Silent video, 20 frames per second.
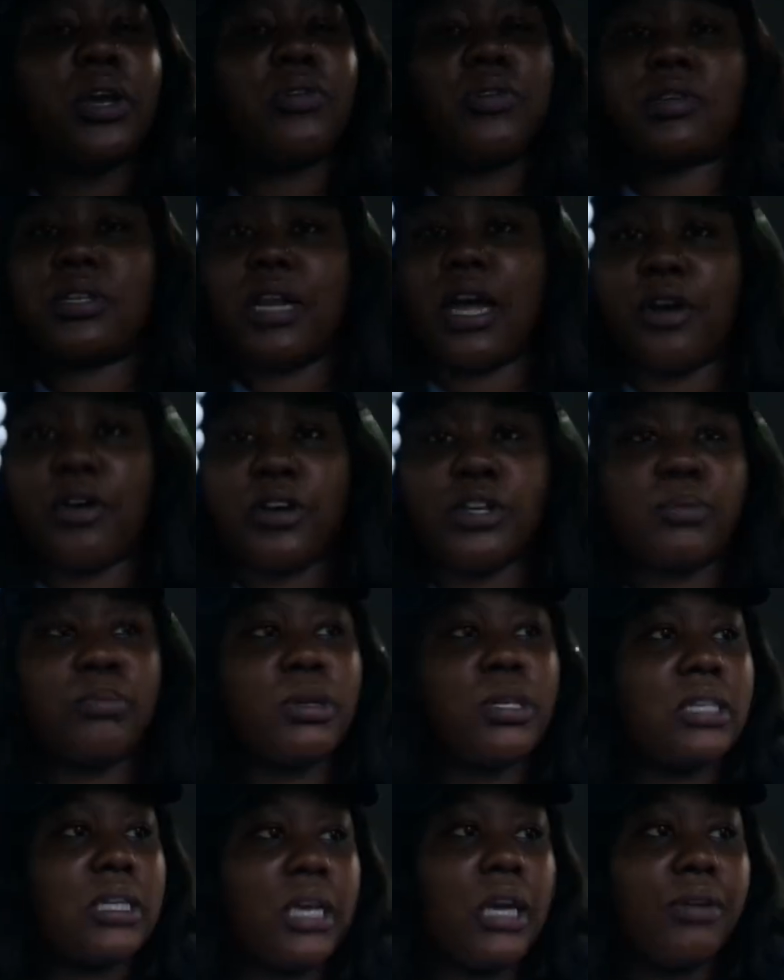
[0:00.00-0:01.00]
give us like
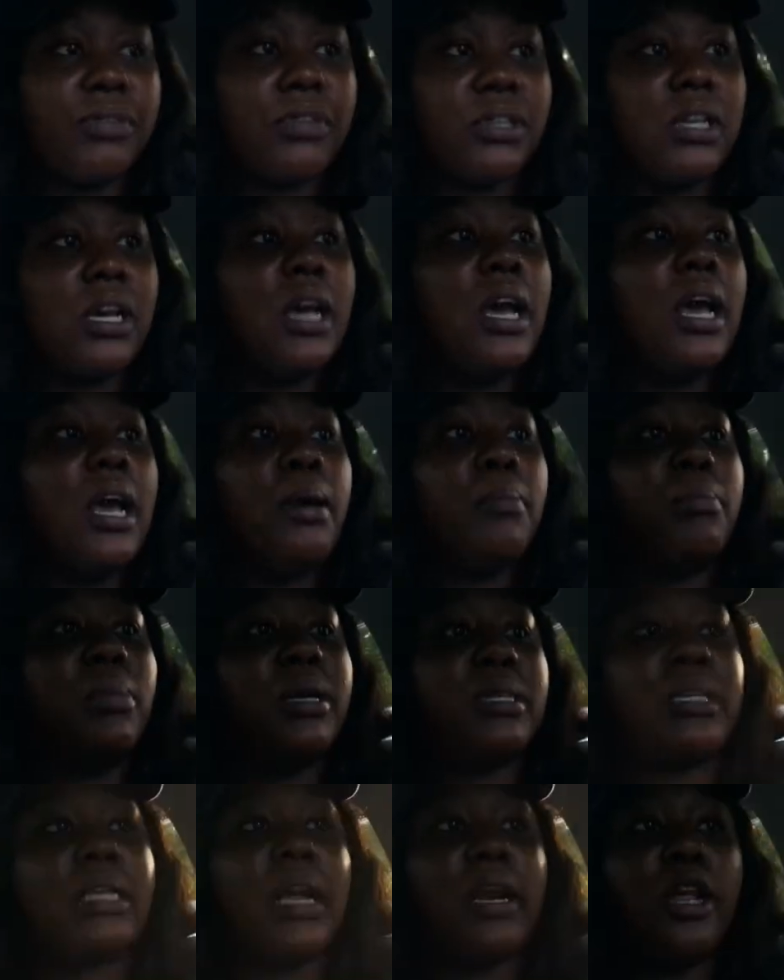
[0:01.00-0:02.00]
Christmas gifts,
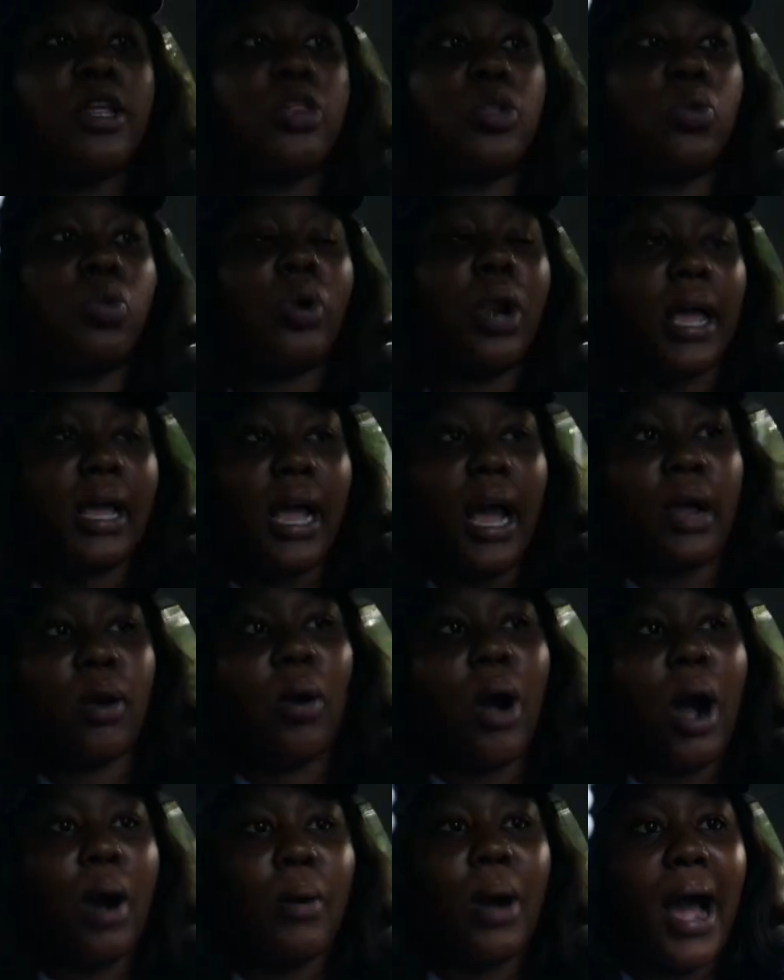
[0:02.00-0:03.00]
but send it through like
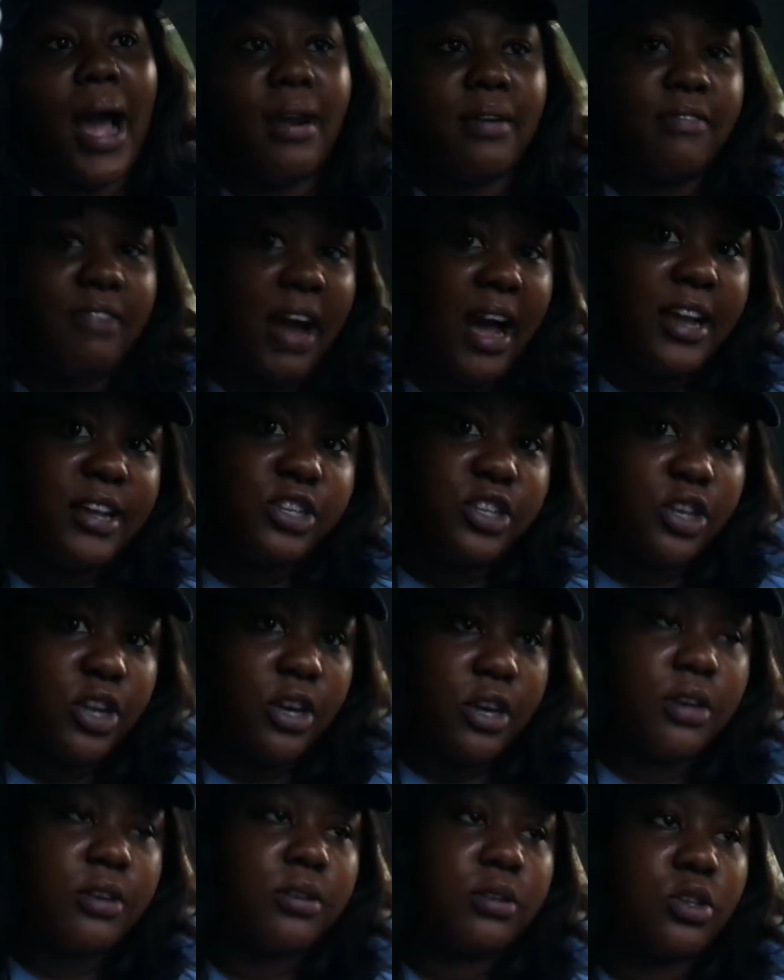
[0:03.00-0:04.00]
our
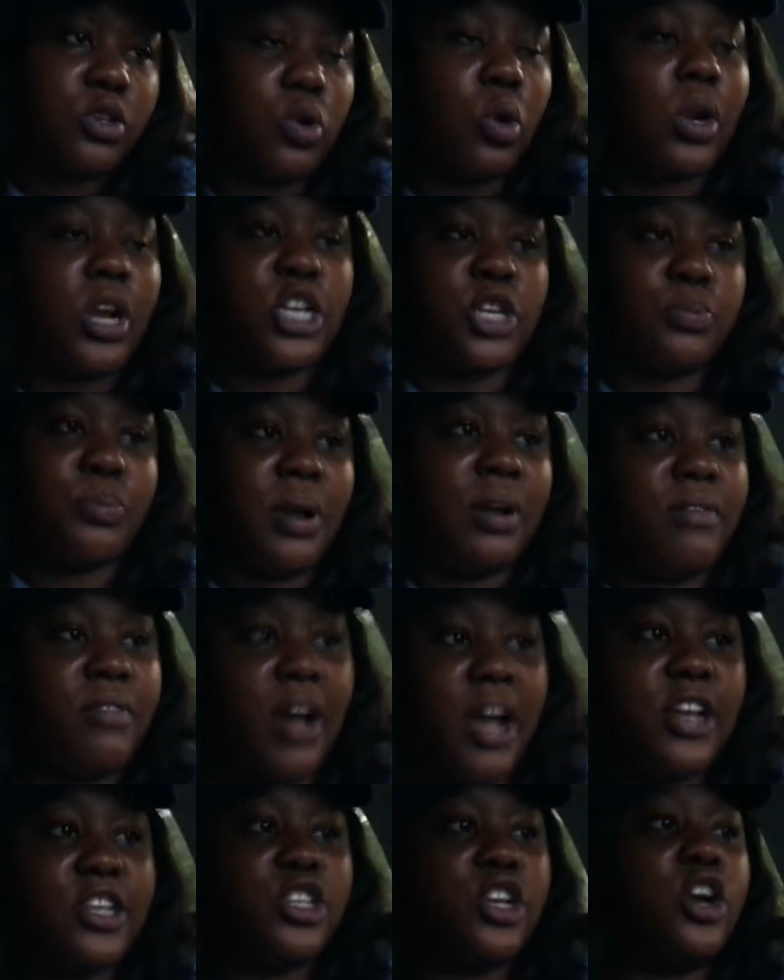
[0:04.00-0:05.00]
advisor, scholarship
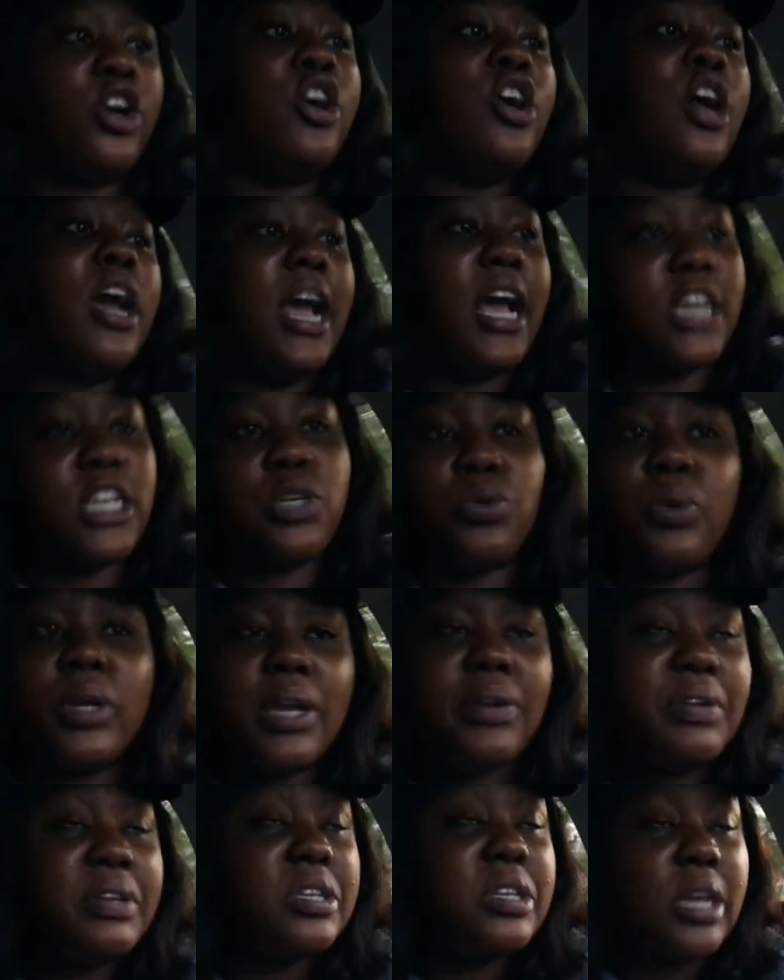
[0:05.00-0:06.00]
advisor, and she would
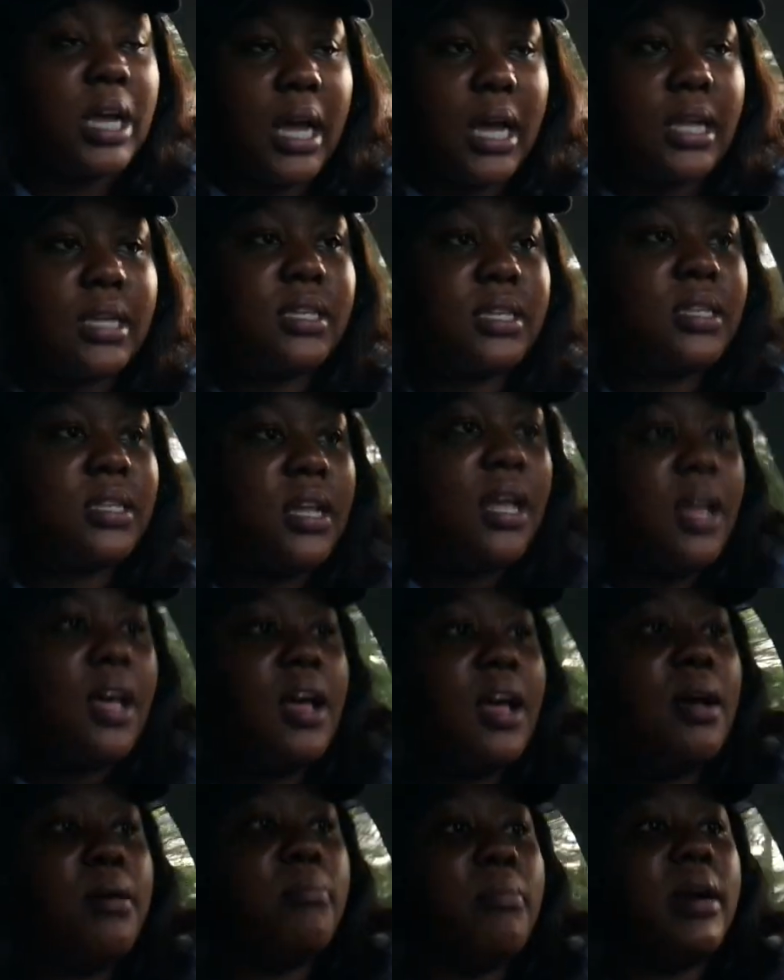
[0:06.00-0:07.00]
give it to us.
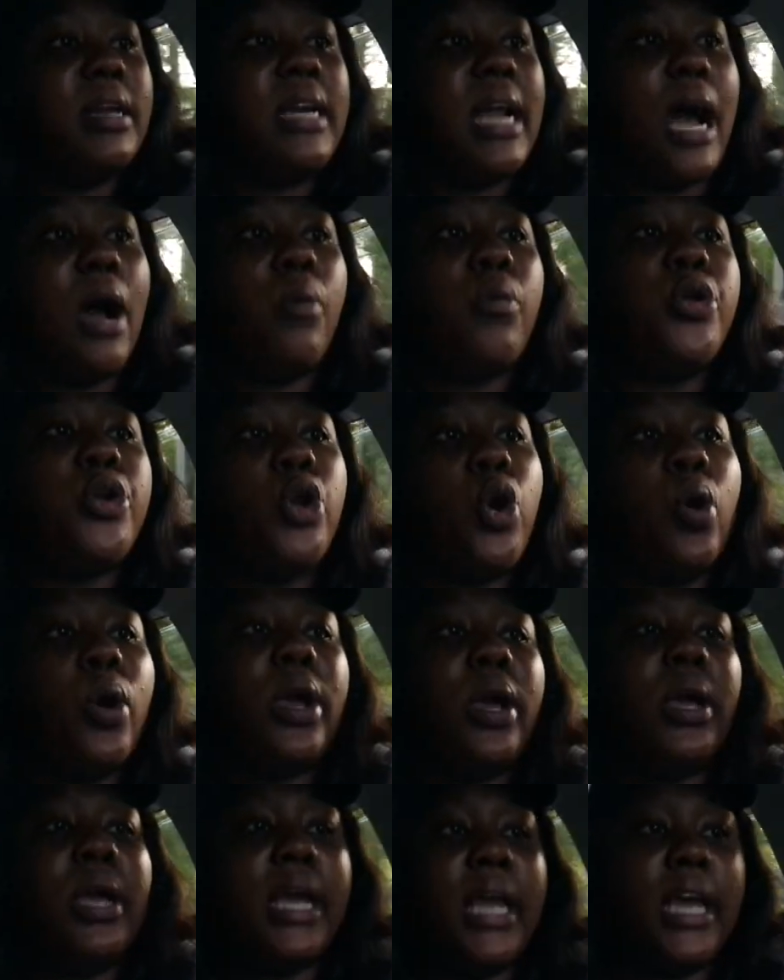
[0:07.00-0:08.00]
But now we know
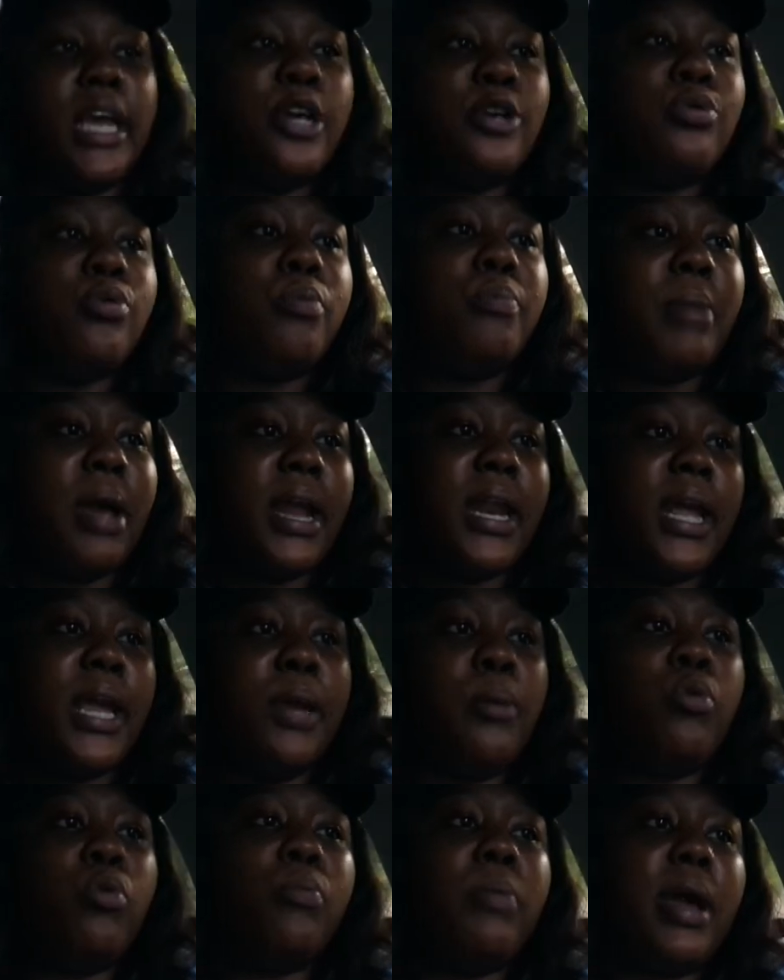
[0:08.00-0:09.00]
who he is. We met
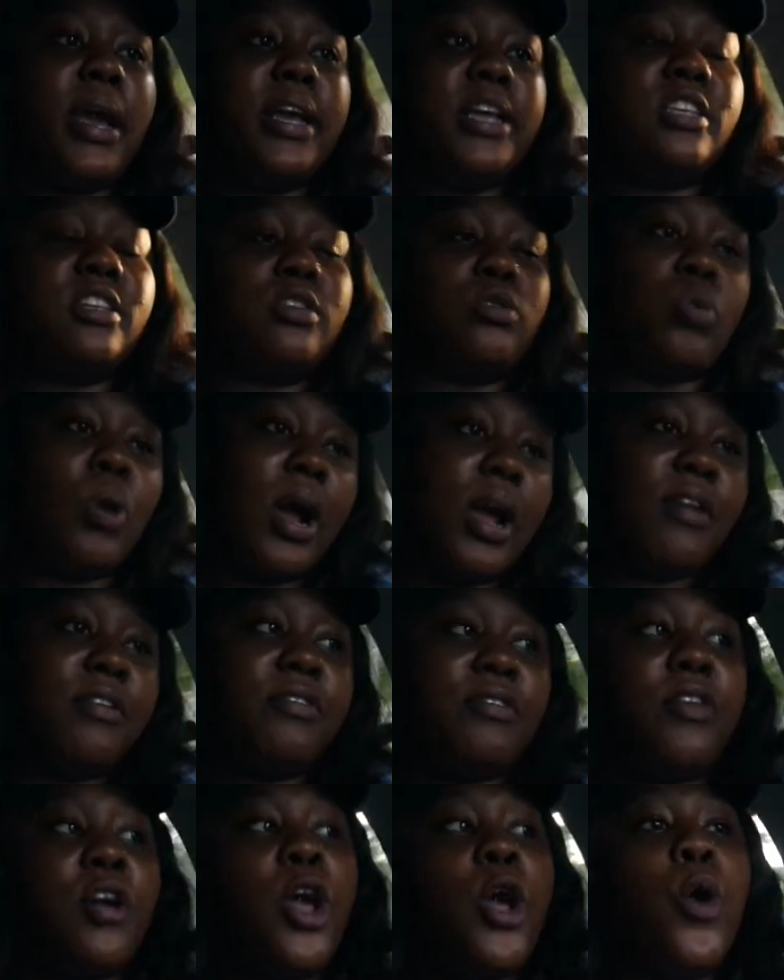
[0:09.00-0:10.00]
him, we met his
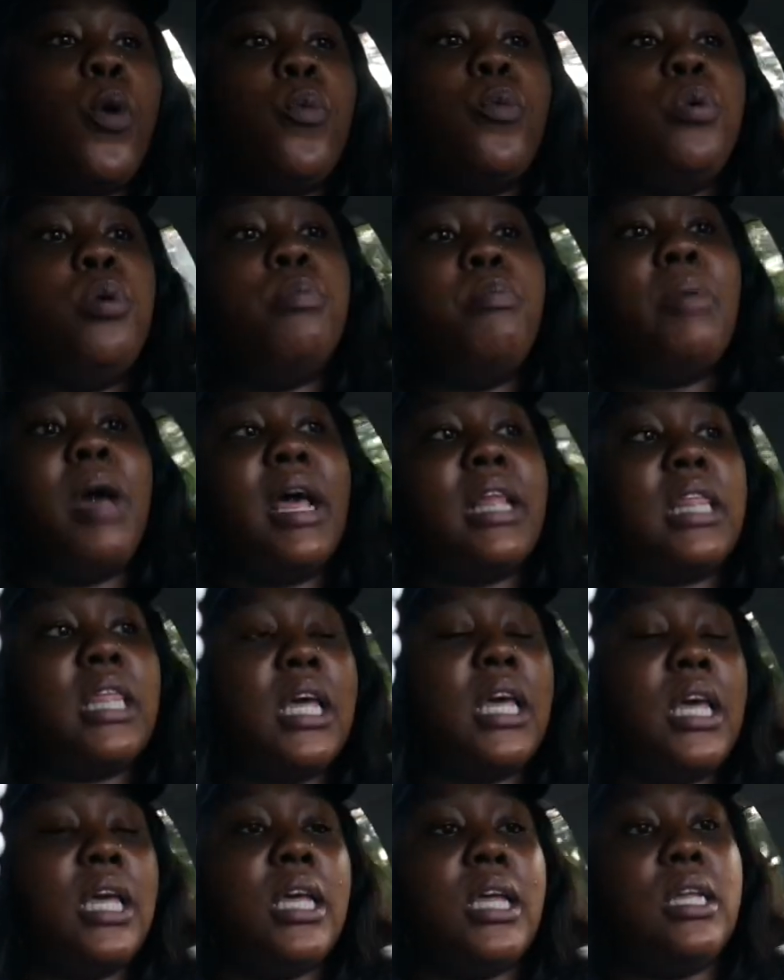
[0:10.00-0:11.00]
wife, we met
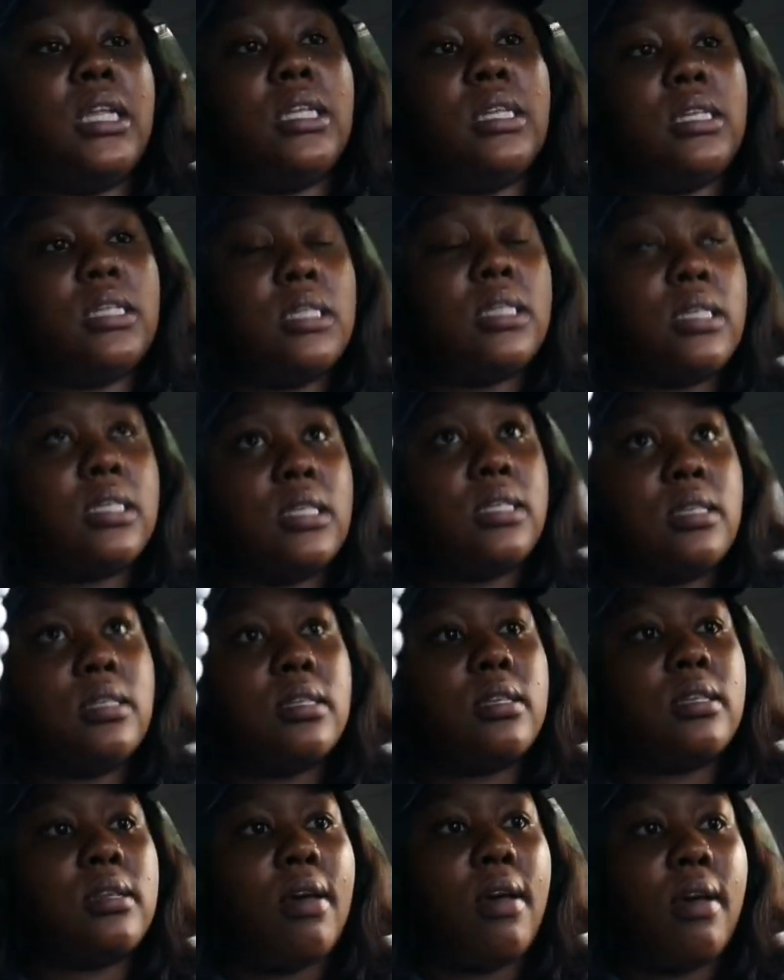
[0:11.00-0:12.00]

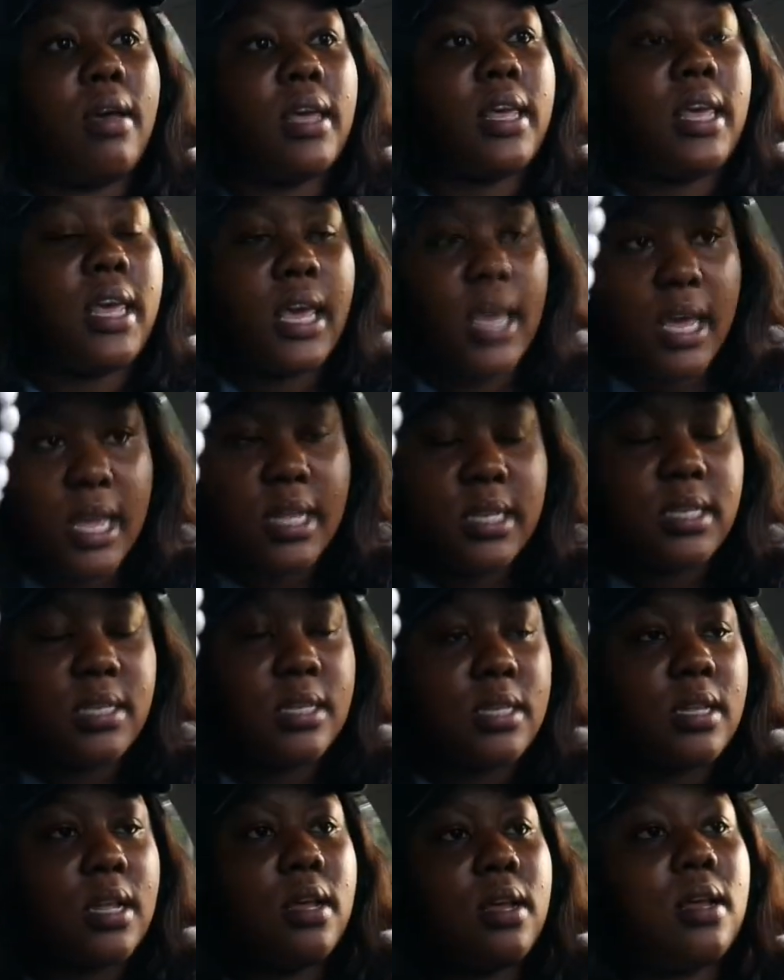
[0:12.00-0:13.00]
his kids.